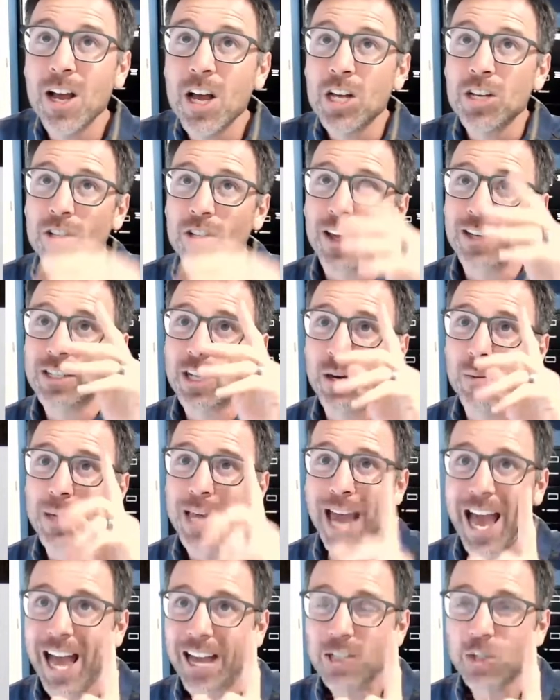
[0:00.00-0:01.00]
So that's going to be
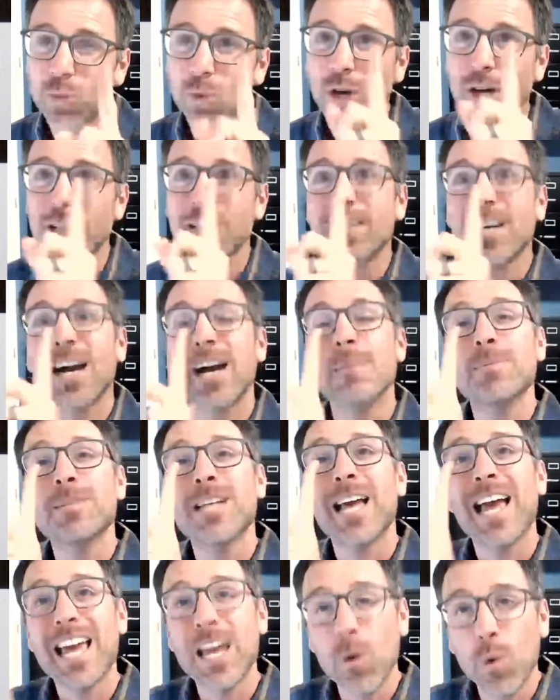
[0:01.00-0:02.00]
x1 times
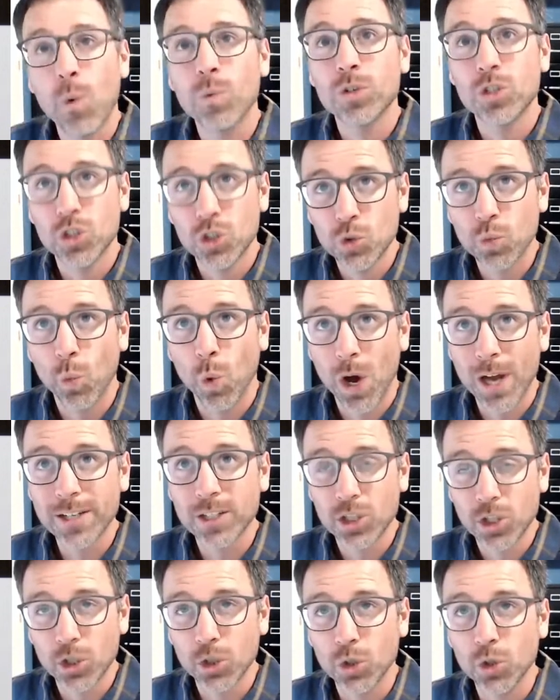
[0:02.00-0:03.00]
a1,
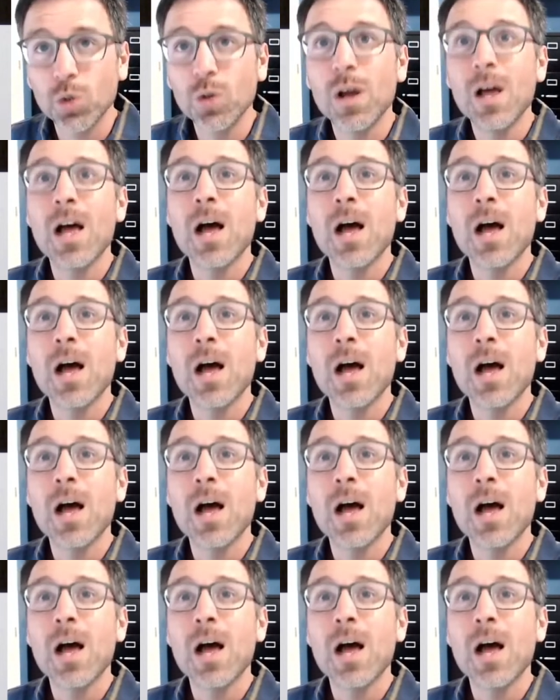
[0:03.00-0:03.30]
2